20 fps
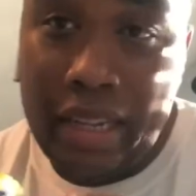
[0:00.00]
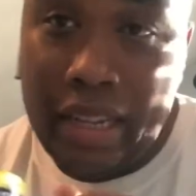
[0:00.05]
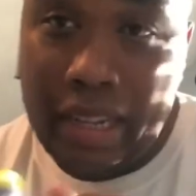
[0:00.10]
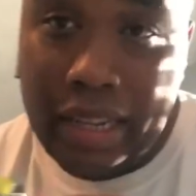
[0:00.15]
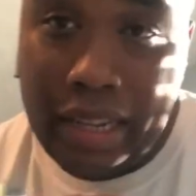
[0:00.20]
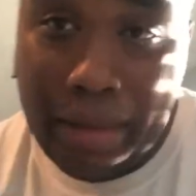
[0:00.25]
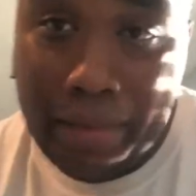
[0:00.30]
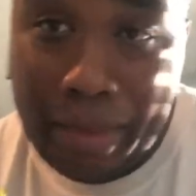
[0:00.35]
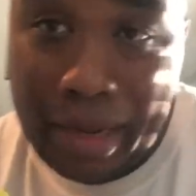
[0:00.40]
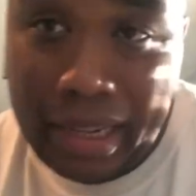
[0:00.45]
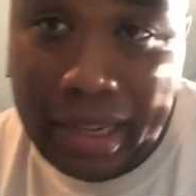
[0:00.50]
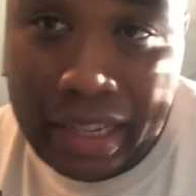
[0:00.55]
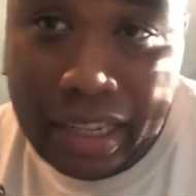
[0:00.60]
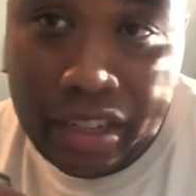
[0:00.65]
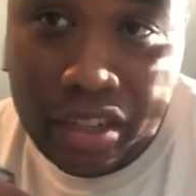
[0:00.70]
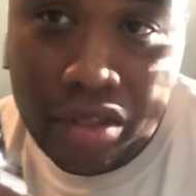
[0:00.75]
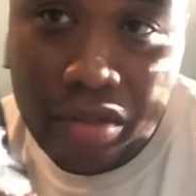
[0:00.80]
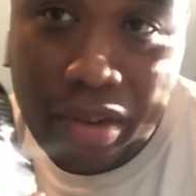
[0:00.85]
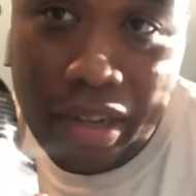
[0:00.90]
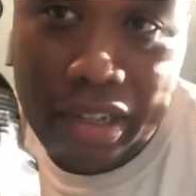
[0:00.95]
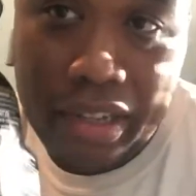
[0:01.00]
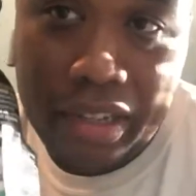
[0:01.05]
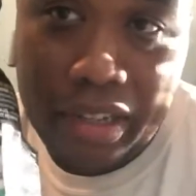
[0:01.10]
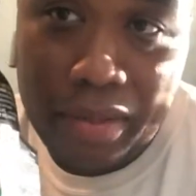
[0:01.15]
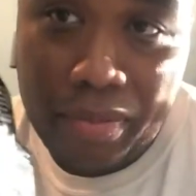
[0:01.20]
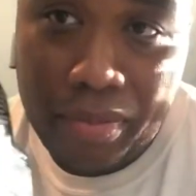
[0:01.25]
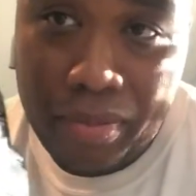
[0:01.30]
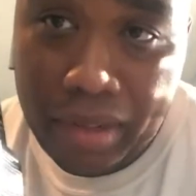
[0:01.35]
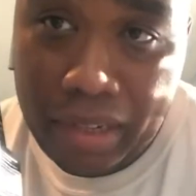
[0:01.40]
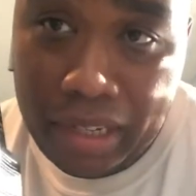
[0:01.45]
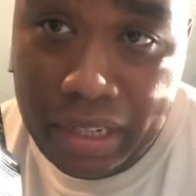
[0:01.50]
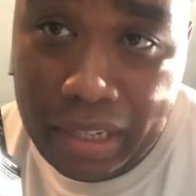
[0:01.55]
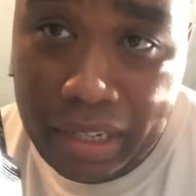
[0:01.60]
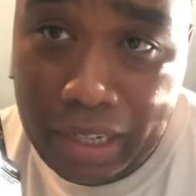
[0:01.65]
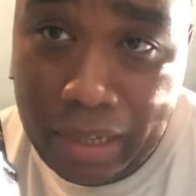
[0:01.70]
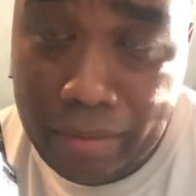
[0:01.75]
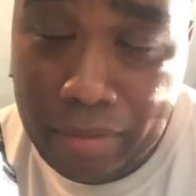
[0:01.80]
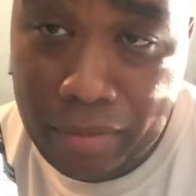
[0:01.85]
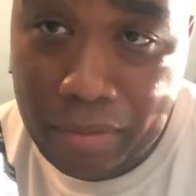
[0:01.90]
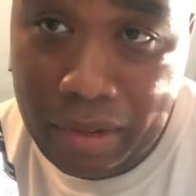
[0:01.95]
they make the instructions pretty
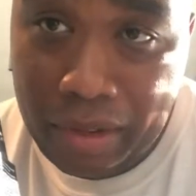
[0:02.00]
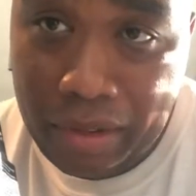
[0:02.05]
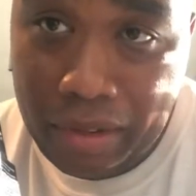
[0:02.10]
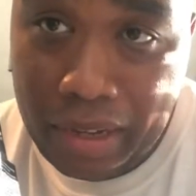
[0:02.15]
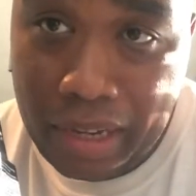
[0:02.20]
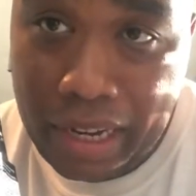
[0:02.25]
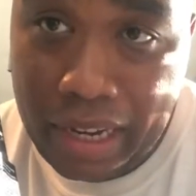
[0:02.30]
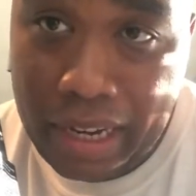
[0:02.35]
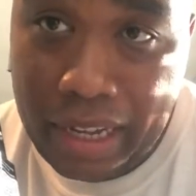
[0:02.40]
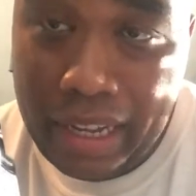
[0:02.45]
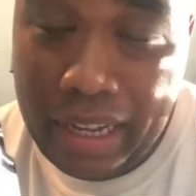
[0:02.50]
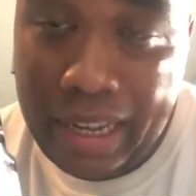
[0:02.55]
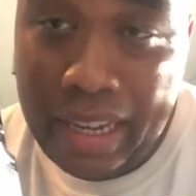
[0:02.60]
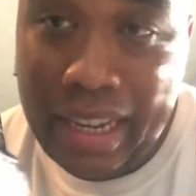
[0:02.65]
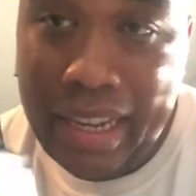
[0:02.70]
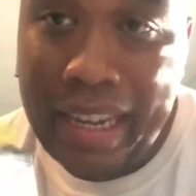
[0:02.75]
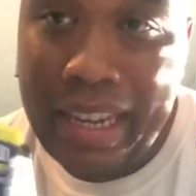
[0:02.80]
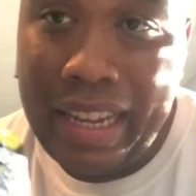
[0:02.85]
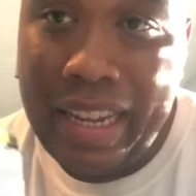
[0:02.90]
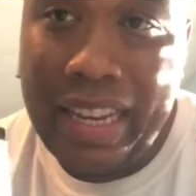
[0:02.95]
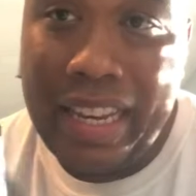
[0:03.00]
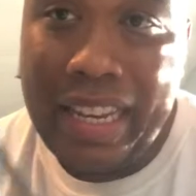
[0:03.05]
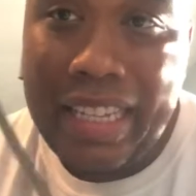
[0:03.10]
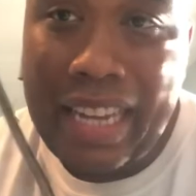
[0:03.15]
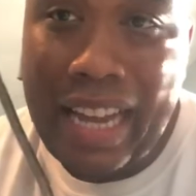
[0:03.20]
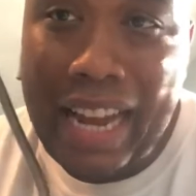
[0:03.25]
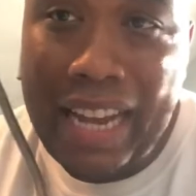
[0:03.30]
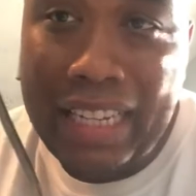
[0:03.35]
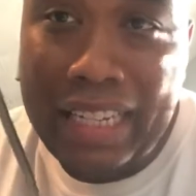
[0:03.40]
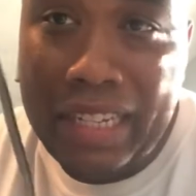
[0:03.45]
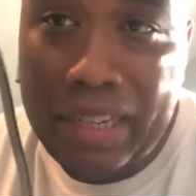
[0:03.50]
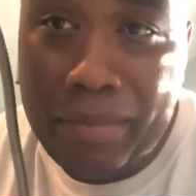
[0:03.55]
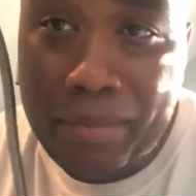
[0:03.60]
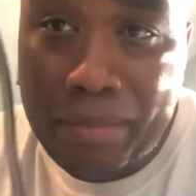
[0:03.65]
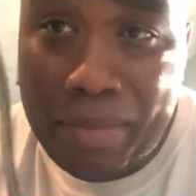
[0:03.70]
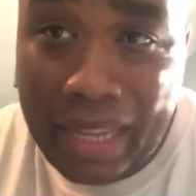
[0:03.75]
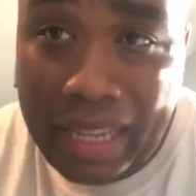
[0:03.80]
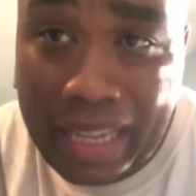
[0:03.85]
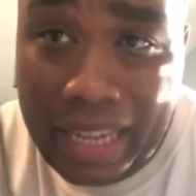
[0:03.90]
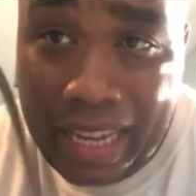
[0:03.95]
simple when you get it, and it's actually a
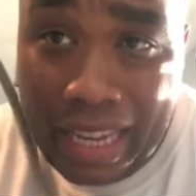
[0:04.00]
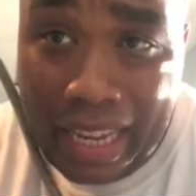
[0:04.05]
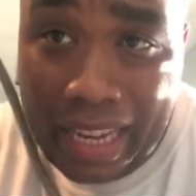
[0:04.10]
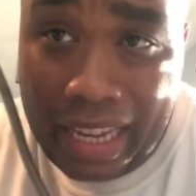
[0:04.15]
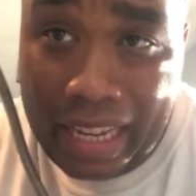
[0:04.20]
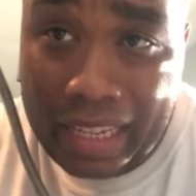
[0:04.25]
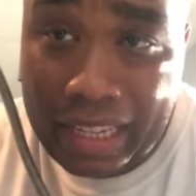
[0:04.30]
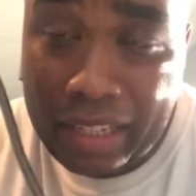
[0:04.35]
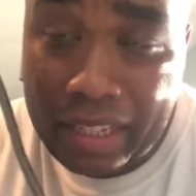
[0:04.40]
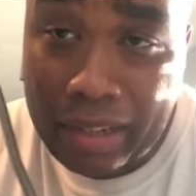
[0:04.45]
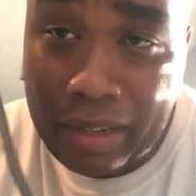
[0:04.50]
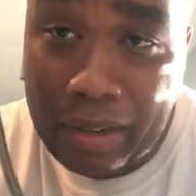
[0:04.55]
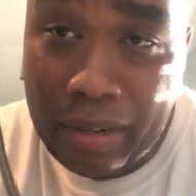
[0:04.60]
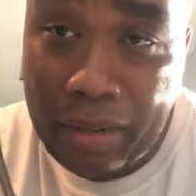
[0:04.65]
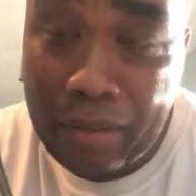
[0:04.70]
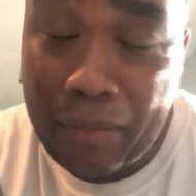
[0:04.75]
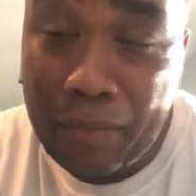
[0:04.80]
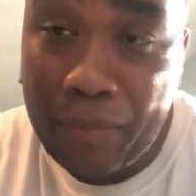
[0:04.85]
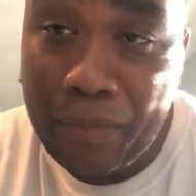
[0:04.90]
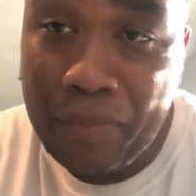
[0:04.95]
big can, so